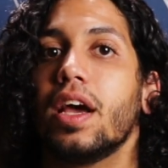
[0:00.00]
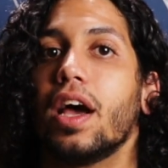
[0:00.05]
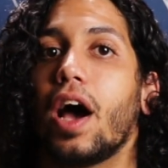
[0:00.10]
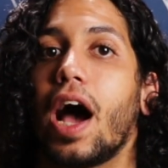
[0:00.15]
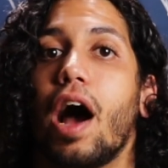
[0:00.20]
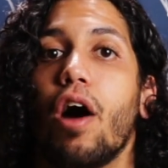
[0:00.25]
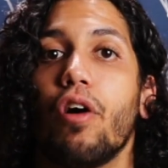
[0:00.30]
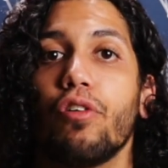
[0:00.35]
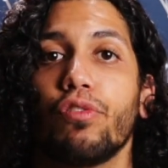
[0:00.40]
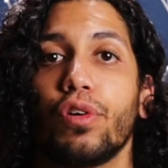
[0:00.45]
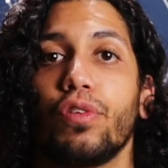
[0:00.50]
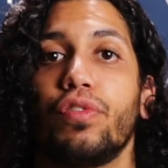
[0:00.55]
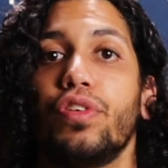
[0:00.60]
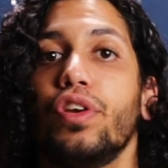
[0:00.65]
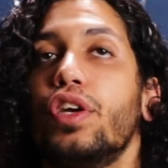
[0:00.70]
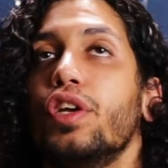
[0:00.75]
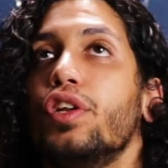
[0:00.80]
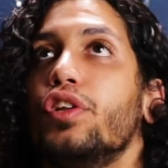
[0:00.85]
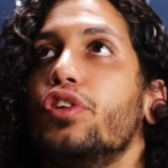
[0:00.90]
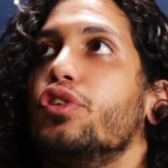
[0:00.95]
However, if you
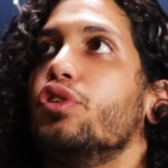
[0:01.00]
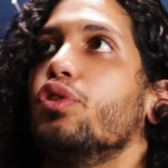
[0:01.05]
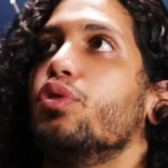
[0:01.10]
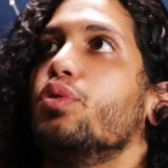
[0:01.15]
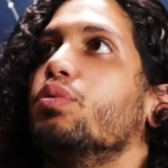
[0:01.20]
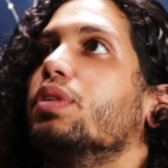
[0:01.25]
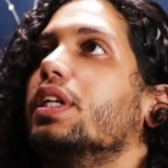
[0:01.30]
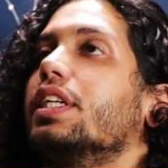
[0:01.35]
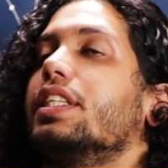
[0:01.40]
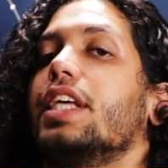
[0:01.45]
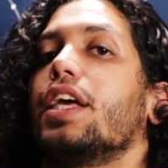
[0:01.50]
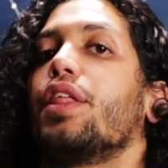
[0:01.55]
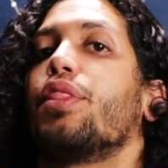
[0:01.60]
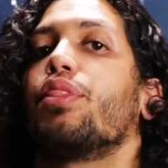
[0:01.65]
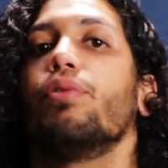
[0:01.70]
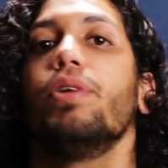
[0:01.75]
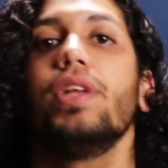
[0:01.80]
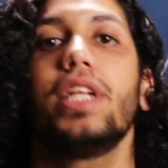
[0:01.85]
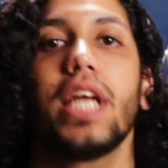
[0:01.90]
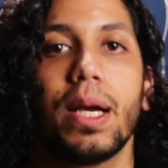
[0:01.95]
can do, let's say
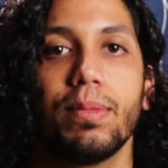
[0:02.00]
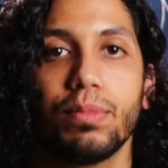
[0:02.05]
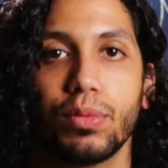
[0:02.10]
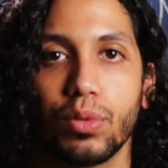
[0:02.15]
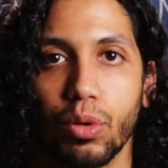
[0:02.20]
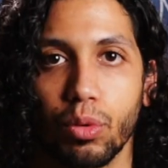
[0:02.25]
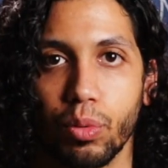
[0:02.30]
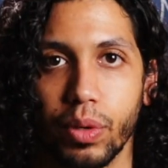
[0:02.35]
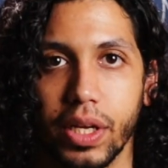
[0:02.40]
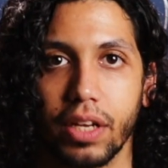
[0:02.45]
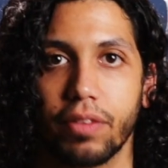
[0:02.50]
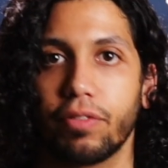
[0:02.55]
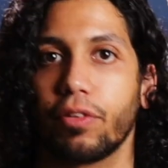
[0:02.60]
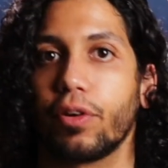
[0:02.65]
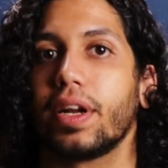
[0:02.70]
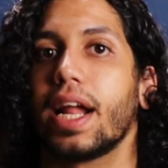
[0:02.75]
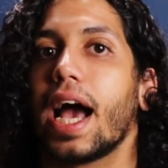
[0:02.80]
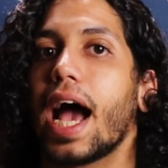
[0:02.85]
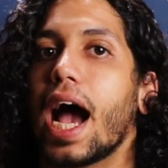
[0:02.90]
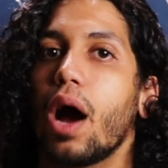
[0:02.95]
3 times per week for
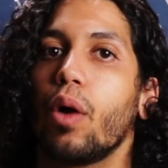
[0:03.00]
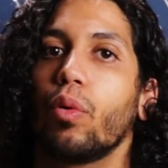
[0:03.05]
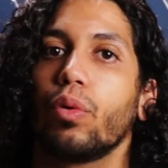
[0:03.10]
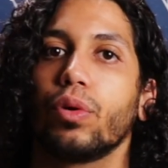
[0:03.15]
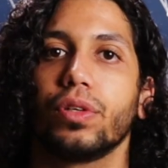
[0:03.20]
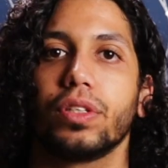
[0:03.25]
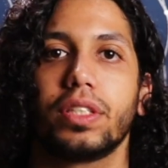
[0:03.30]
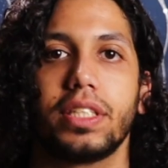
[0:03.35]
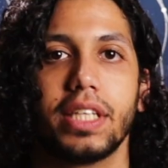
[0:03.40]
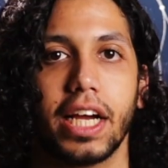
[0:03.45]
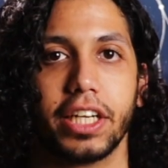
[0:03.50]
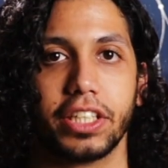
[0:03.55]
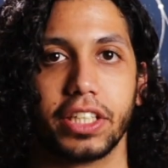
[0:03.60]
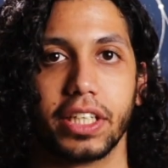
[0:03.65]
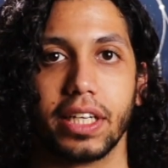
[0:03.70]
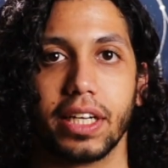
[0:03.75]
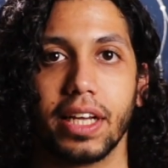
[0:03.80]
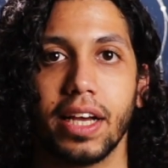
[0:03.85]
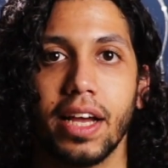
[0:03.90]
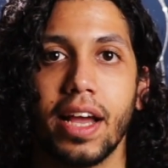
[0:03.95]
an hour
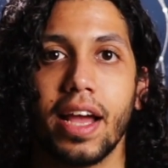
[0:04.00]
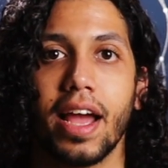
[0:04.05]
session,